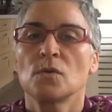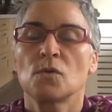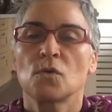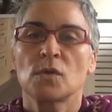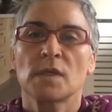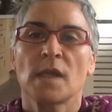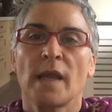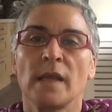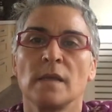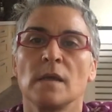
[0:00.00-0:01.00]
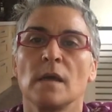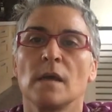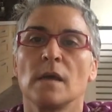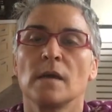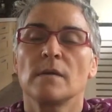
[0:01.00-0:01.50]
to stain
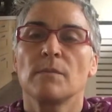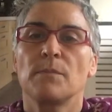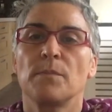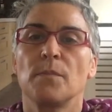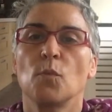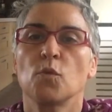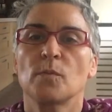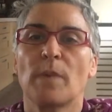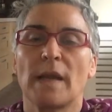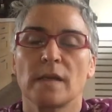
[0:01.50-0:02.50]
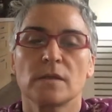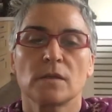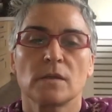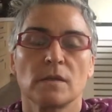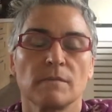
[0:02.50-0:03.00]
a wood
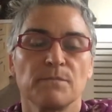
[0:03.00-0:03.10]
palette.